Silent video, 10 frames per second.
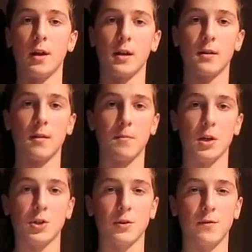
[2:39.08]
like the
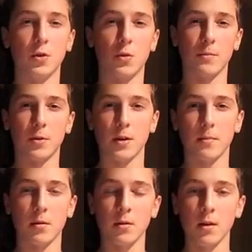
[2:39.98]
picture, if you know what I'm
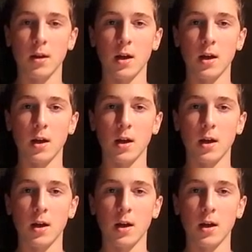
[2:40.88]
talking about.